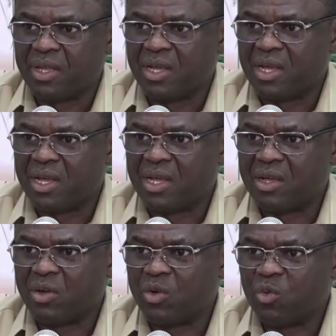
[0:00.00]
uh,
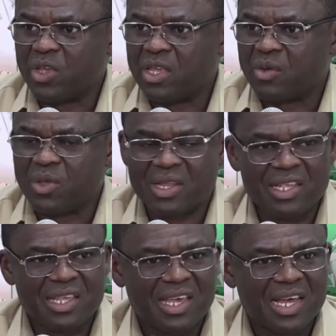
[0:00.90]
we
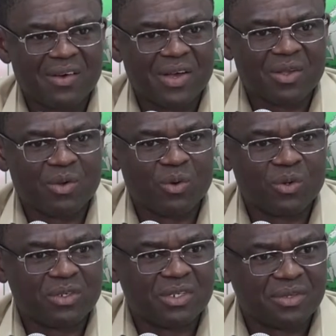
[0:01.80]
quickly get our
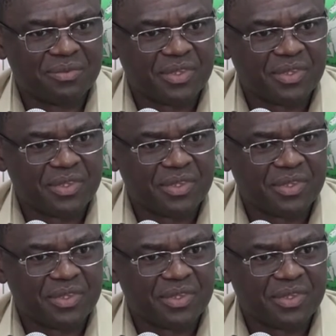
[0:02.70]
gold